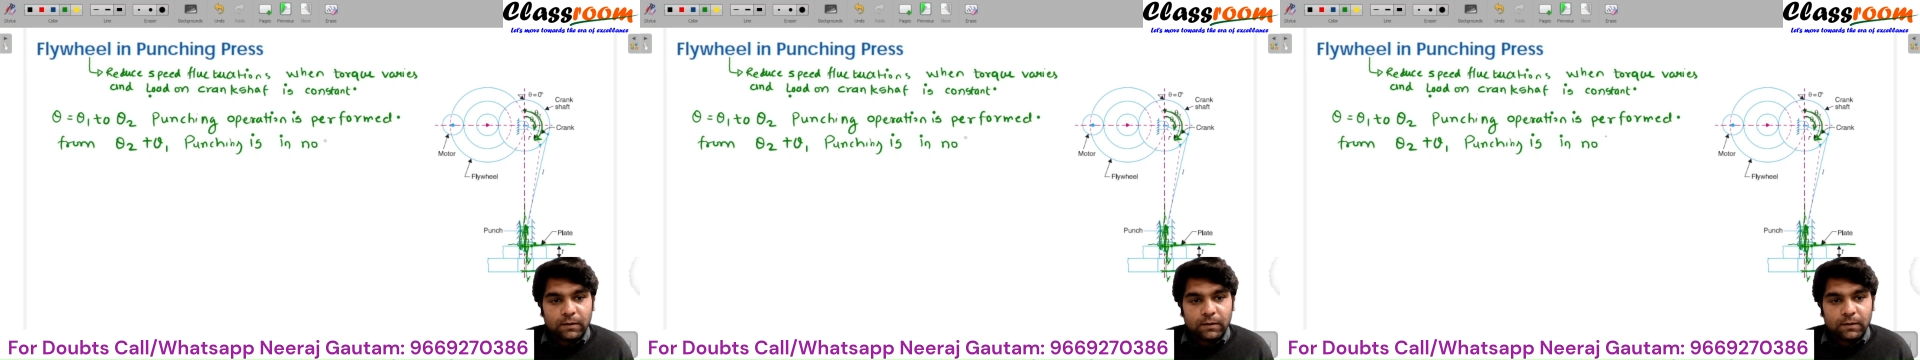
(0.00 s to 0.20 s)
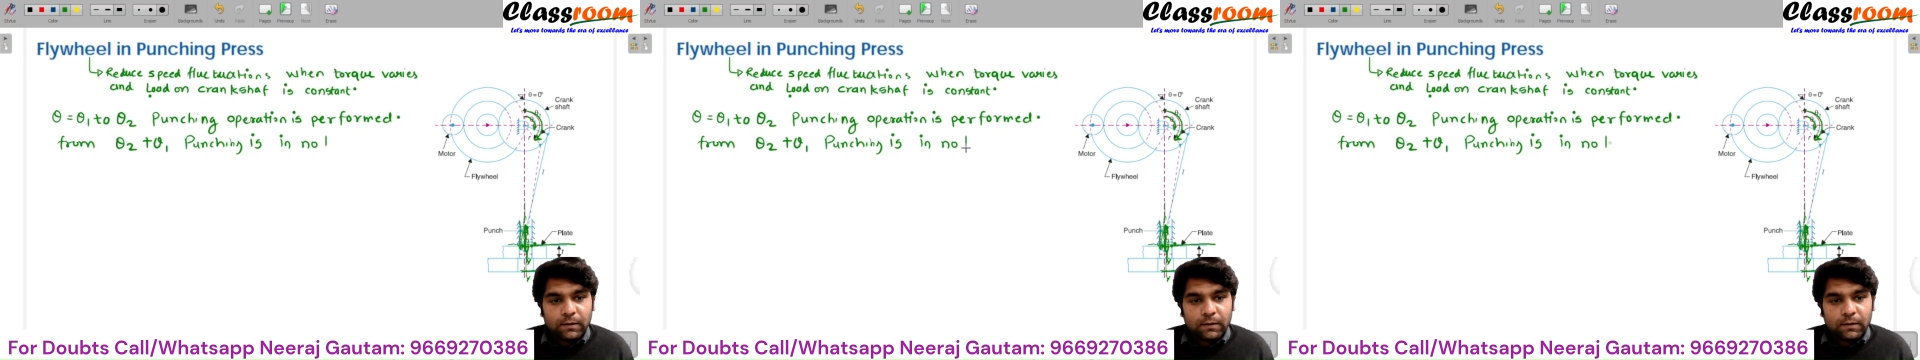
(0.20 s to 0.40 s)

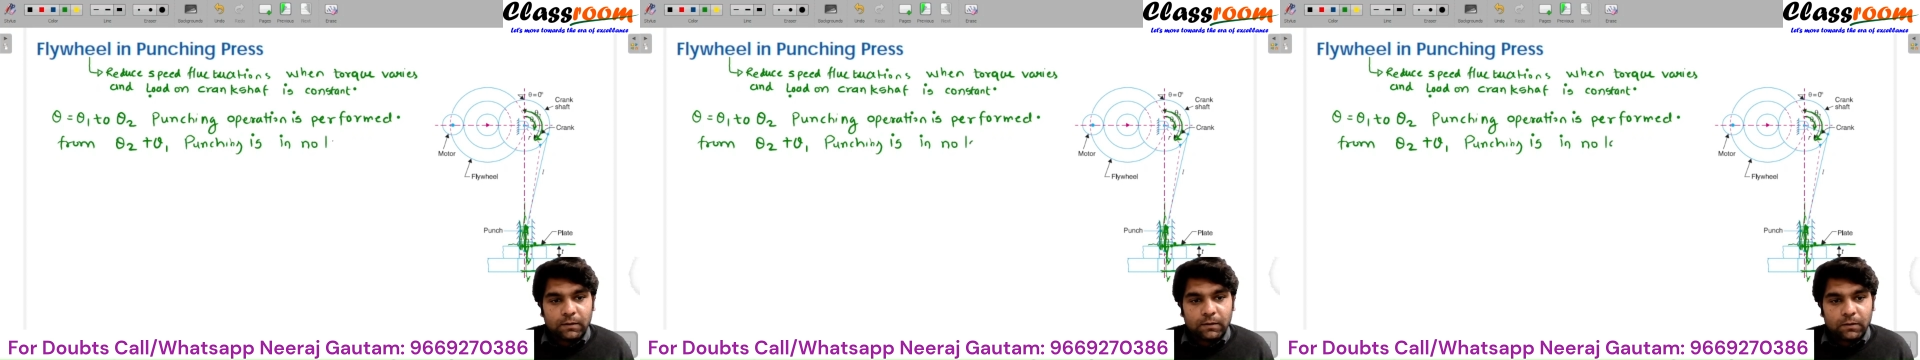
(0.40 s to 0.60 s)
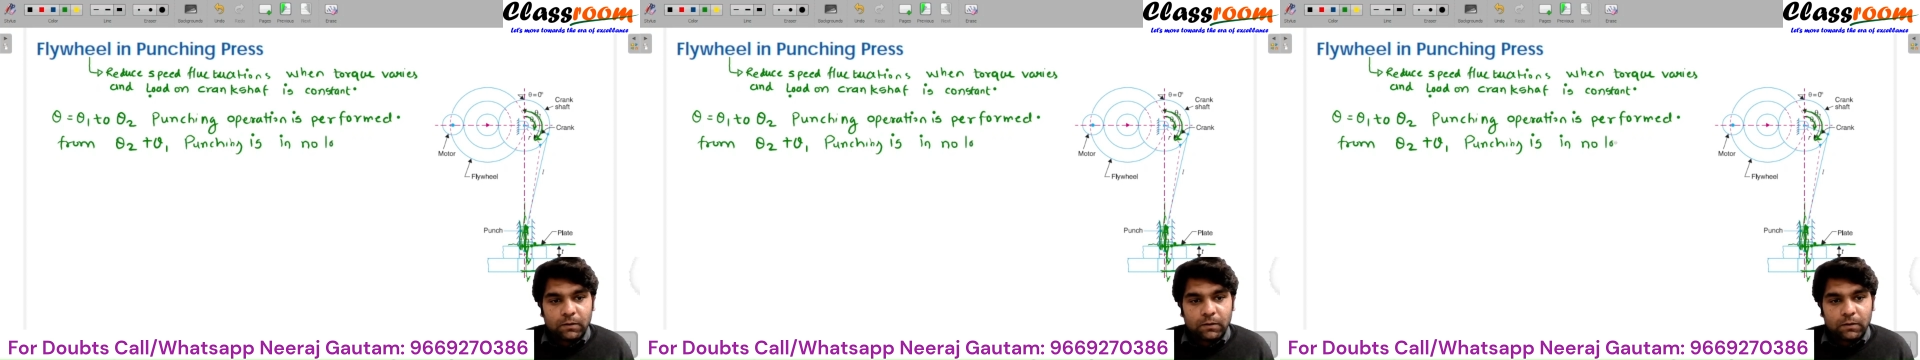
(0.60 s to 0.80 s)

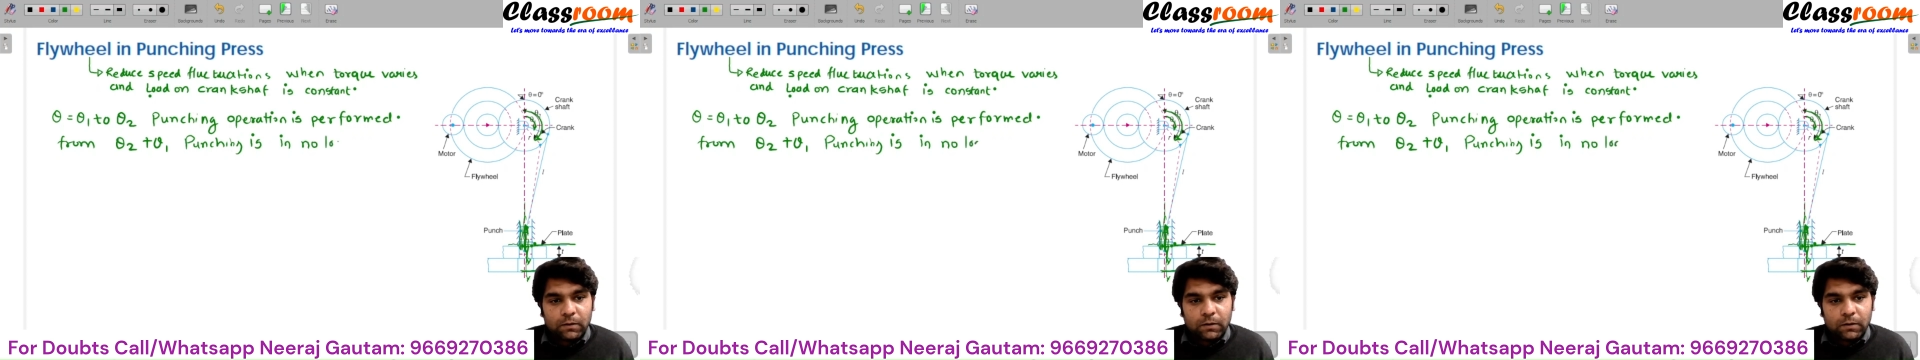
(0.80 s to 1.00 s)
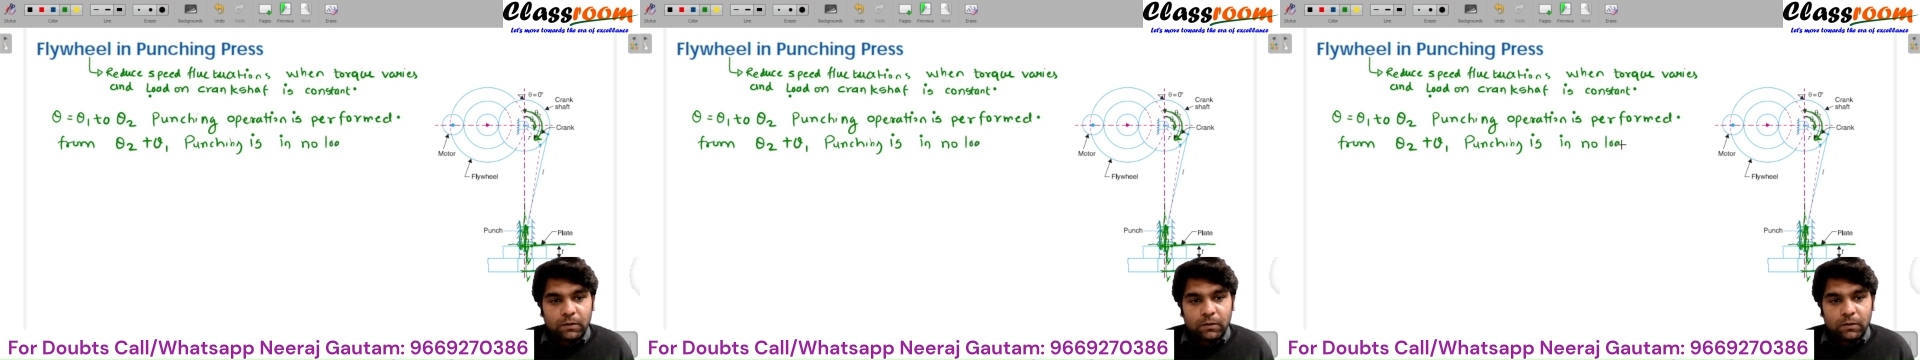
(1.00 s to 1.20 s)

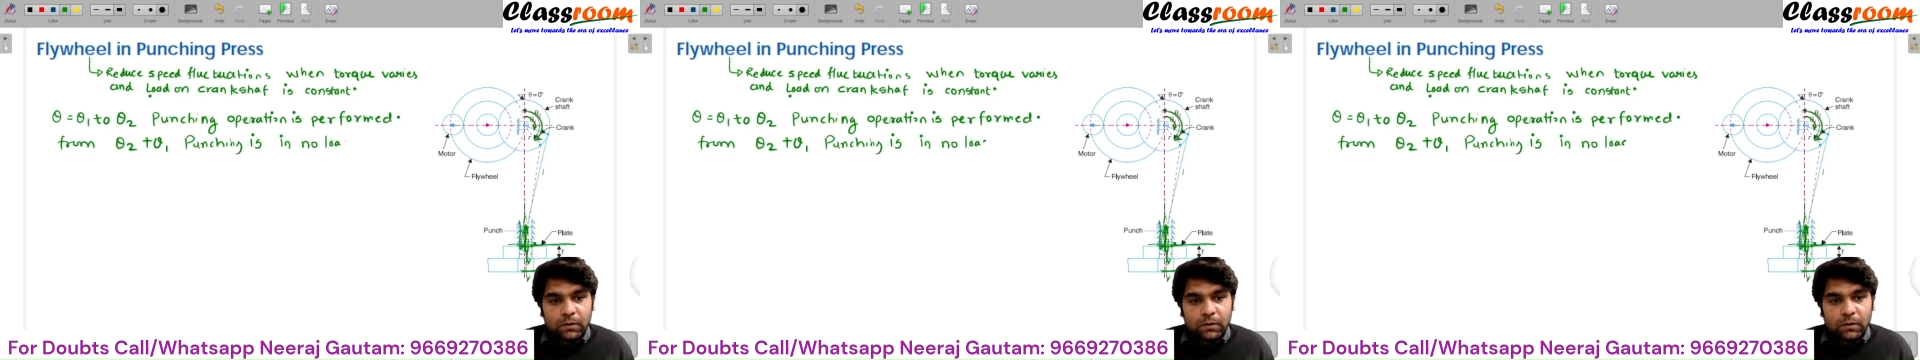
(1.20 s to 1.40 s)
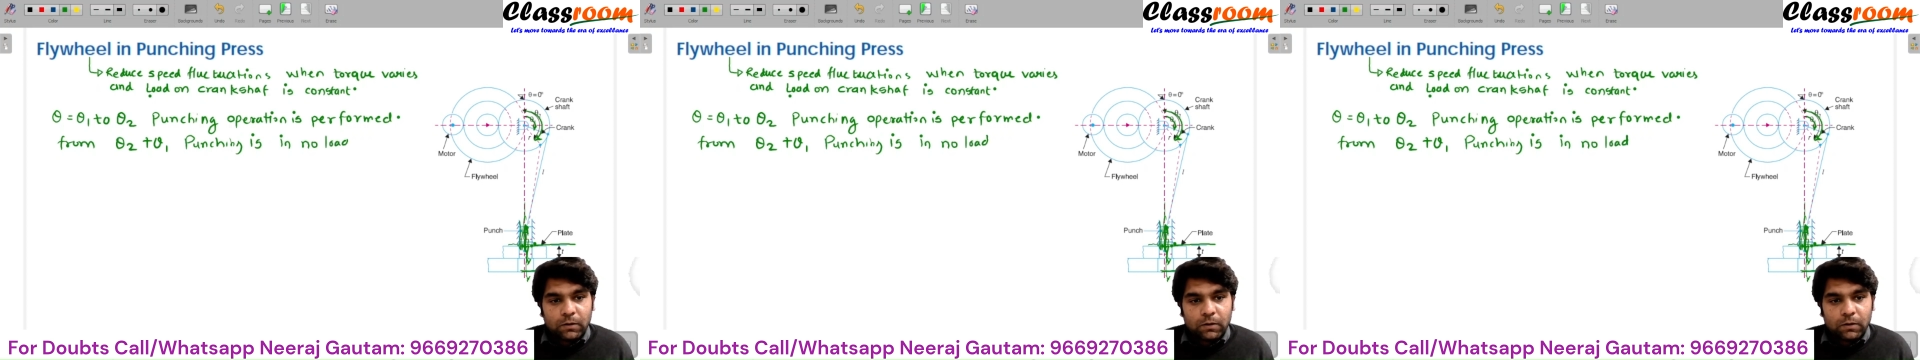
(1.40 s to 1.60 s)

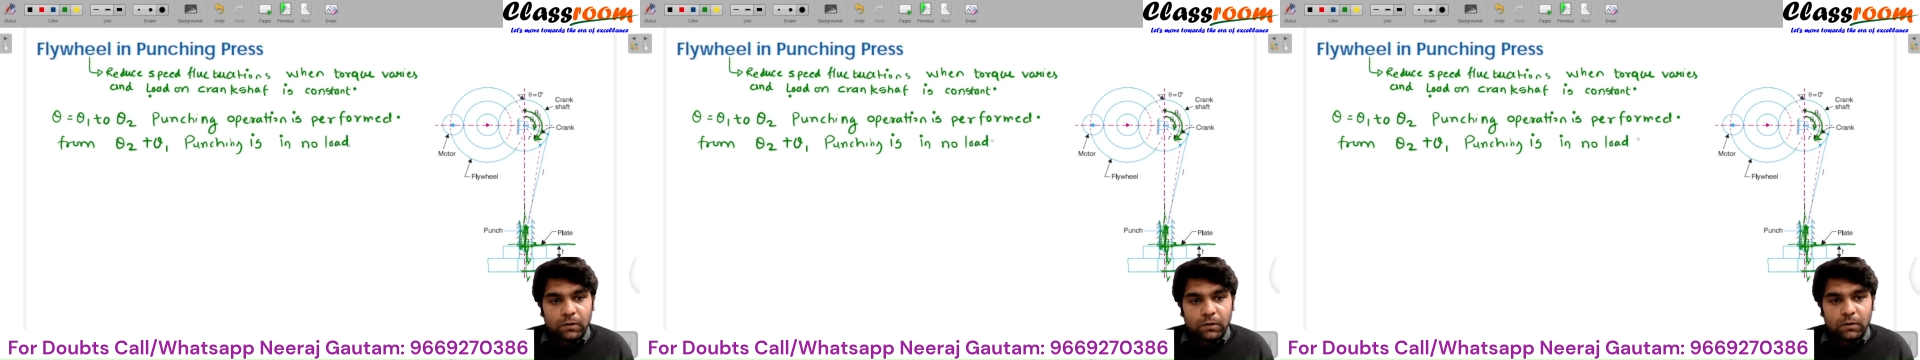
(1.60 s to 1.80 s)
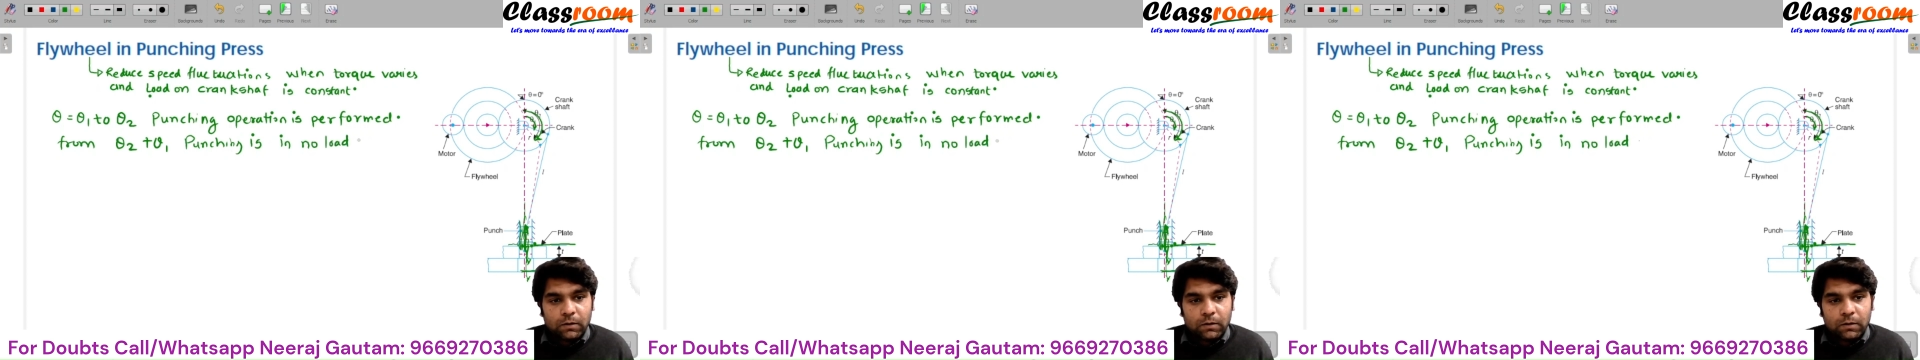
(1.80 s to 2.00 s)
Nothing is said.